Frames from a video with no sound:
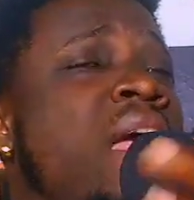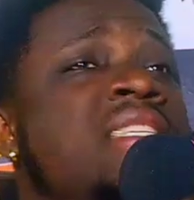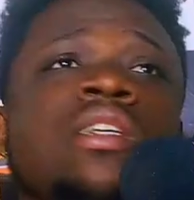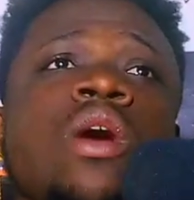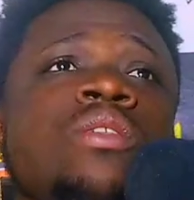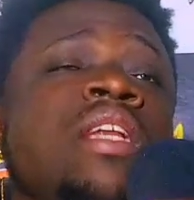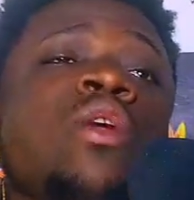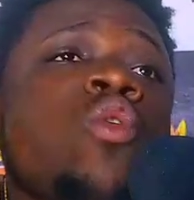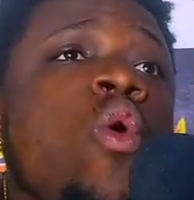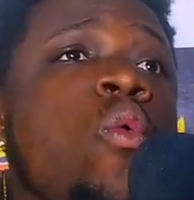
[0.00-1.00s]
8 accounts
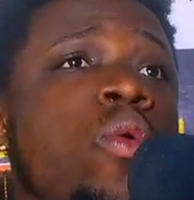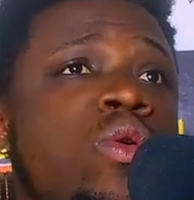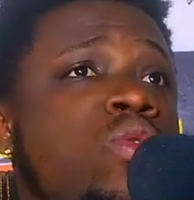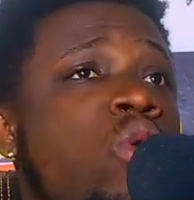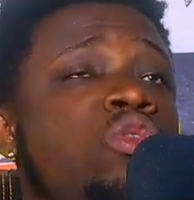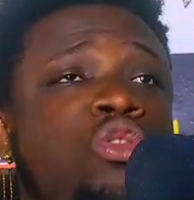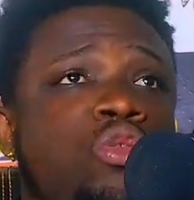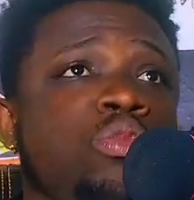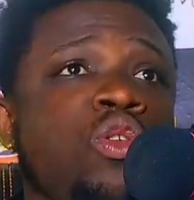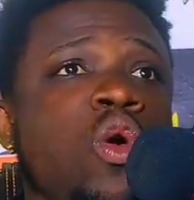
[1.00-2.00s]
didn't go
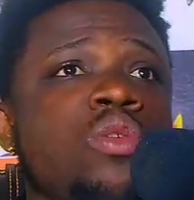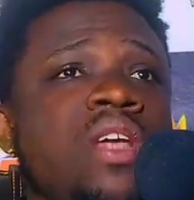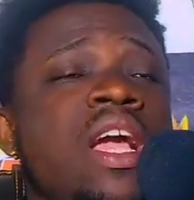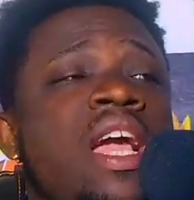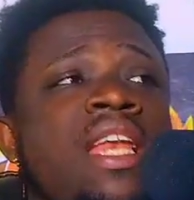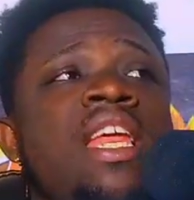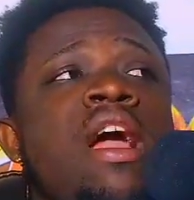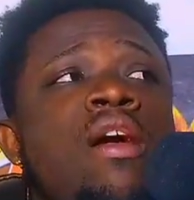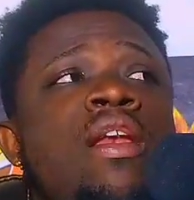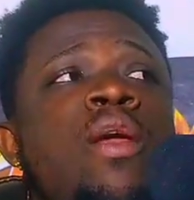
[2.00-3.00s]
through because they
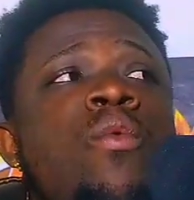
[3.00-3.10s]
are